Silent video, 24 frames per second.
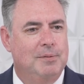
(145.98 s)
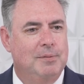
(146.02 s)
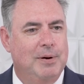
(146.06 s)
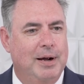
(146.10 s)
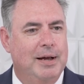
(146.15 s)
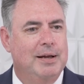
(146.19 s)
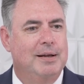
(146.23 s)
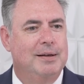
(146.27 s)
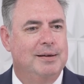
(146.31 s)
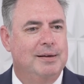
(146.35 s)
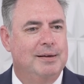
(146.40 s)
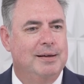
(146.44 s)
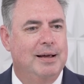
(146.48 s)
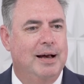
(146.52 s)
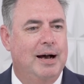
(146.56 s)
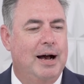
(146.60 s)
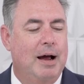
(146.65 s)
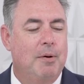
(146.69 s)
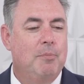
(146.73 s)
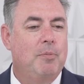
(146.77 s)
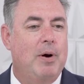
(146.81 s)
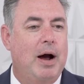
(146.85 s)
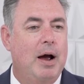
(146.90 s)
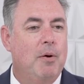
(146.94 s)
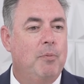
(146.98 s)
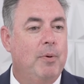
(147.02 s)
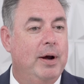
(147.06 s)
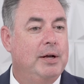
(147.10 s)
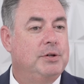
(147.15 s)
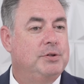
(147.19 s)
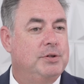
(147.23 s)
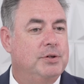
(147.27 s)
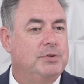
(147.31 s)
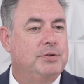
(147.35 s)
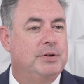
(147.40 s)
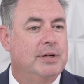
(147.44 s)
Right. Yeah, I
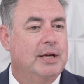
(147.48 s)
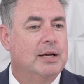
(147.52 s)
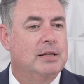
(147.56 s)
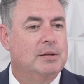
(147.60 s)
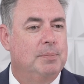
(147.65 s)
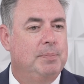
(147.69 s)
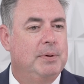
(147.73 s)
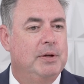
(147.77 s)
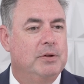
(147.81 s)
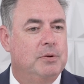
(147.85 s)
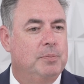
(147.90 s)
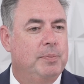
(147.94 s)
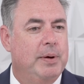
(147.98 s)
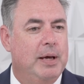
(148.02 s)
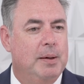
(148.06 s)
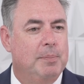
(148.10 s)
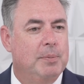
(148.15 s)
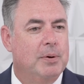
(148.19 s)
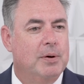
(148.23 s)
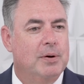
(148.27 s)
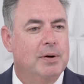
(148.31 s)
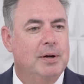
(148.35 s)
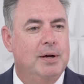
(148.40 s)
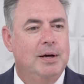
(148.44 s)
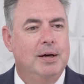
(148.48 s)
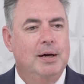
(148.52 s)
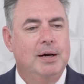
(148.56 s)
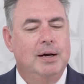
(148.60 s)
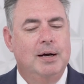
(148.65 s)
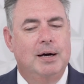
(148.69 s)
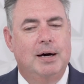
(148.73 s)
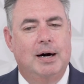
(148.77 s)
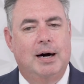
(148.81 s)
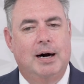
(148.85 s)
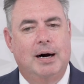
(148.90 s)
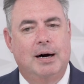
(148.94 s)
went just to get the piece of paper.
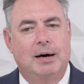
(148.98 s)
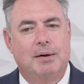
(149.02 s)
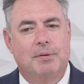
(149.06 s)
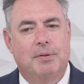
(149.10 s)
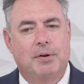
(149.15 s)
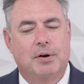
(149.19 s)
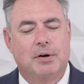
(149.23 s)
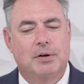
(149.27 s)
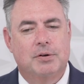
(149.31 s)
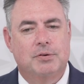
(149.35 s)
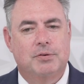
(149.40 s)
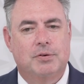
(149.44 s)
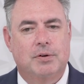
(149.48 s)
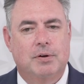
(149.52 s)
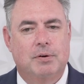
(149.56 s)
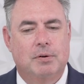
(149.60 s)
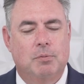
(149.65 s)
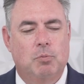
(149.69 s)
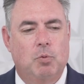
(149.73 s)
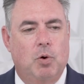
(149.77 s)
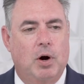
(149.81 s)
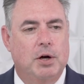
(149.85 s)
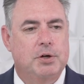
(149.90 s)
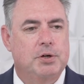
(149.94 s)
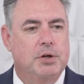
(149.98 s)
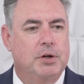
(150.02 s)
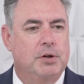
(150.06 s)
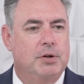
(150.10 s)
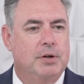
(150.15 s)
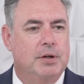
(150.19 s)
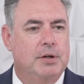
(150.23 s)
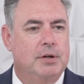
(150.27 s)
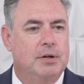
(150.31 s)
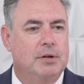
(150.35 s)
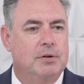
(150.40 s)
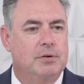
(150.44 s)
There's
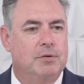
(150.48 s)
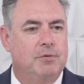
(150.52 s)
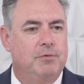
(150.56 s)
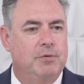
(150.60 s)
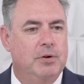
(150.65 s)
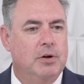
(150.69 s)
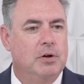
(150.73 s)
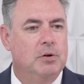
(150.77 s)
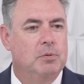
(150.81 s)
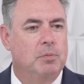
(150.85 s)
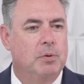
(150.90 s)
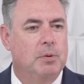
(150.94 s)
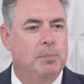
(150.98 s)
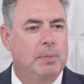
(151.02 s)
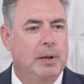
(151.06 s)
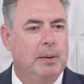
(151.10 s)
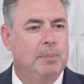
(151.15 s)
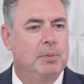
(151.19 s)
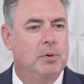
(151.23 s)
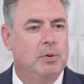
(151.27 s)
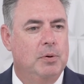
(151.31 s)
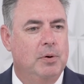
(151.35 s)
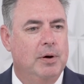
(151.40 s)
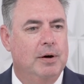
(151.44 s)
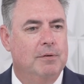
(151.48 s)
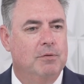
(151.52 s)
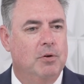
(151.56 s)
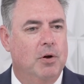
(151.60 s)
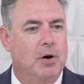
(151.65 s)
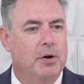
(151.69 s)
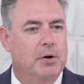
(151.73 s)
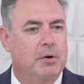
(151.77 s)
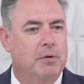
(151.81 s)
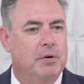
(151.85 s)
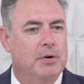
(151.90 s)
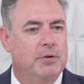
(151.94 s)
Washington is filled with people who have
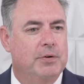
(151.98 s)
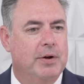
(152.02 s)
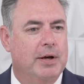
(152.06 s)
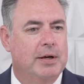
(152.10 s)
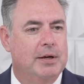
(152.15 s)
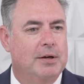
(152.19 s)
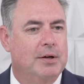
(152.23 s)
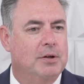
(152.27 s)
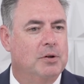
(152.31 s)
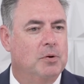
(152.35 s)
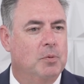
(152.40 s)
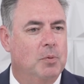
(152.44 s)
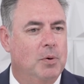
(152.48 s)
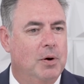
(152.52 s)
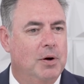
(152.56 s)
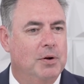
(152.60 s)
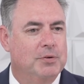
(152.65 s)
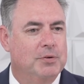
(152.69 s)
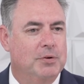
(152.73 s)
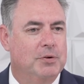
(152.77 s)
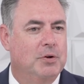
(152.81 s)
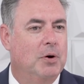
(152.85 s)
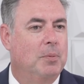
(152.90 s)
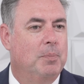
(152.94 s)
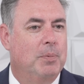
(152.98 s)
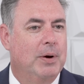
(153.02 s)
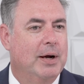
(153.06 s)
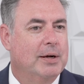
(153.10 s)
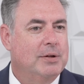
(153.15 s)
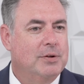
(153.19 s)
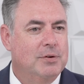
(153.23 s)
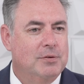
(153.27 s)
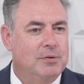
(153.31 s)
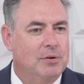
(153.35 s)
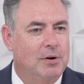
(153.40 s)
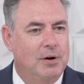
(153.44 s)
law degrees hanging on their walls that don't
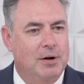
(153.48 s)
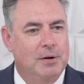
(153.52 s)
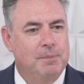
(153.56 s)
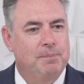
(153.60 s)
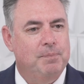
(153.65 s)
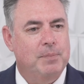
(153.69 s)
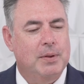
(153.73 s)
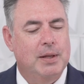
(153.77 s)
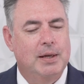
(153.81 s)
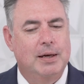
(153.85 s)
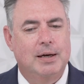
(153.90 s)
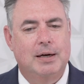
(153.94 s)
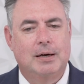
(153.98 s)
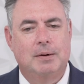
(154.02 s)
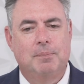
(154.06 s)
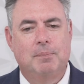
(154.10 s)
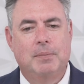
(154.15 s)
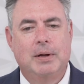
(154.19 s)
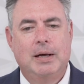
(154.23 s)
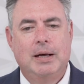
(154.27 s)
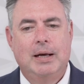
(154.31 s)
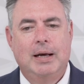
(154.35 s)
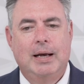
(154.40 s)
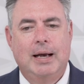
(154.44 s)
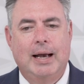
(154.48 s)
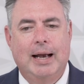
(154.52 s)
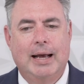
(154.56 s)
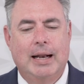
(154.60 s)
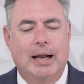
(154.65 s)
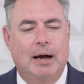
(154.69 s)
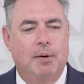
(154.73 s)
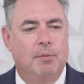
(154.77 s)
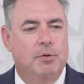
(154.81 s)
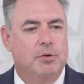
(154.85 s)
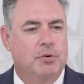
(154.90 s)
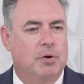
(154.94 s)
practice law, and
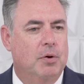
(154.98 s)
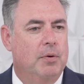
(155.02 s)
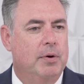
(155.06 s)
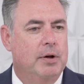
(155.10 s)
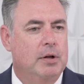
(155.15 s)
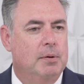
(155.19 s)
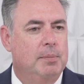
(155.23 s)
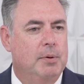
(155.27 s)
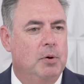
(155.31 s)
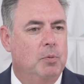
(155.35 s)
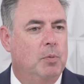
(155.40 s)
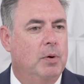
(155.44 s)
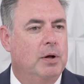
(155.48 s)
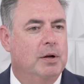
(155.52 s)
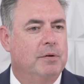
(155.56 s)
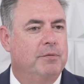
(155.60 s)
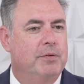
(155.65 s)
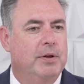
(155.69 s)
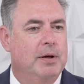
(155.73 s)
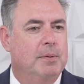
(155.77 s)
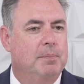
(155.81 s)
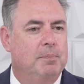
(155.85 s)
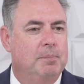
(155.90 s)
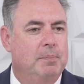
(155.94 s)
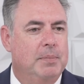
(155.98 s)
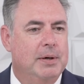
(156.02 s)
I was going to be one of them.